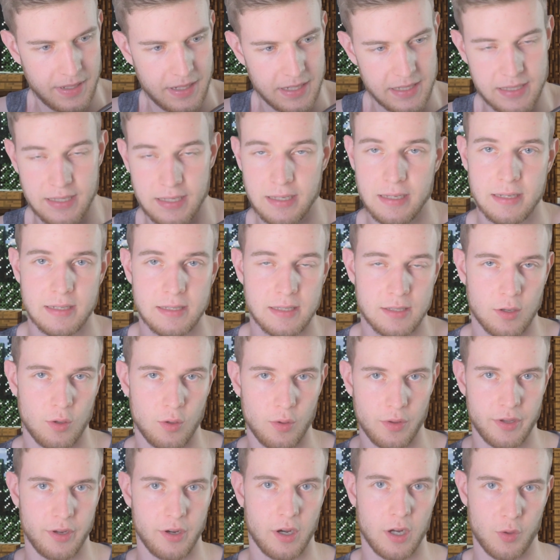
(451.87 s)
because he is
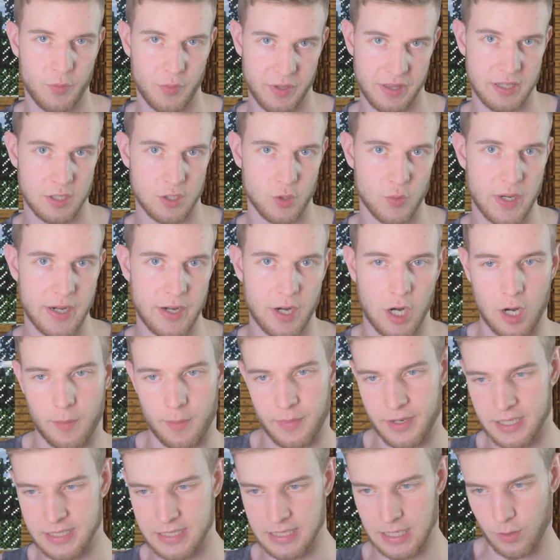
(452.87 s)
holding on with his right arm.
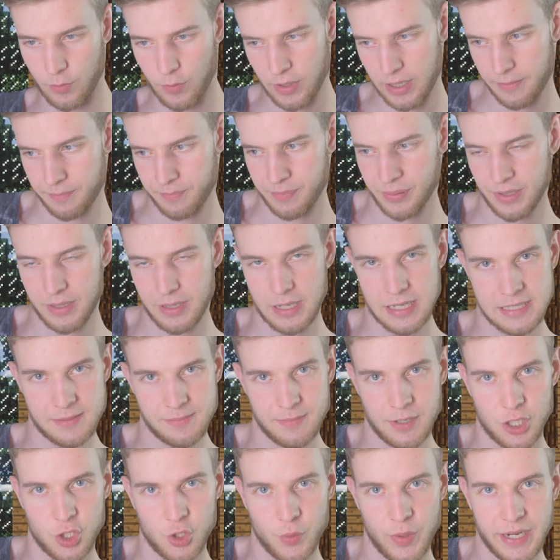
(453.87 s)
He's gonna wanna put as
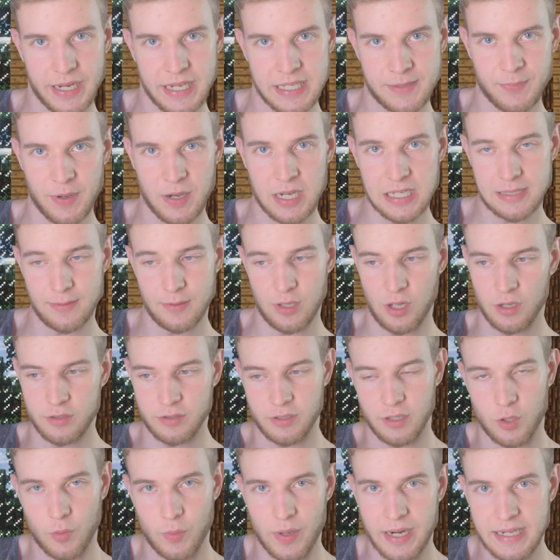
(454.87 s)
much weight as possible
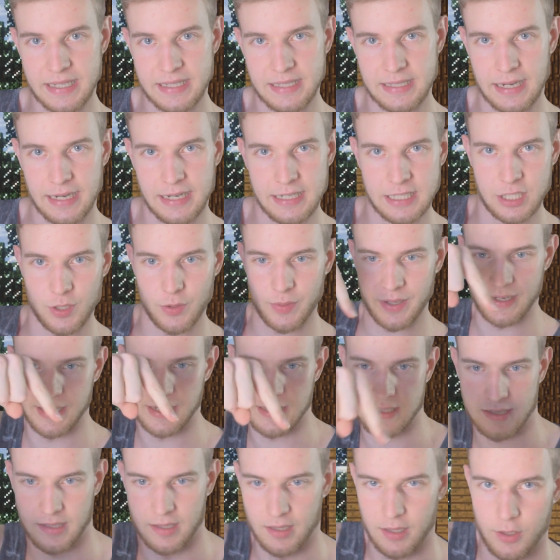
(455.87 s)
onto the right side so he
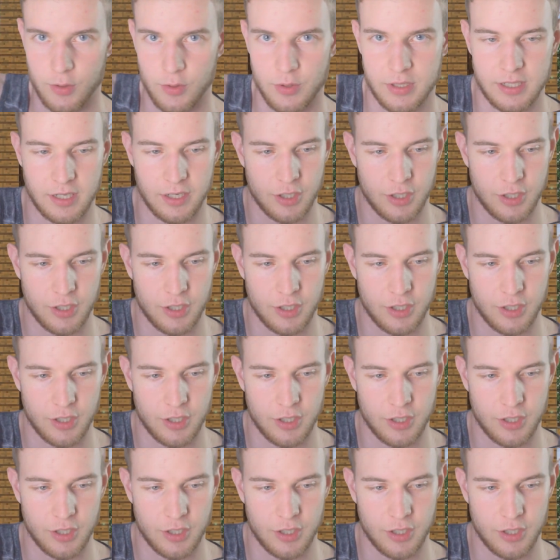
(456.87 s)
doesn't lose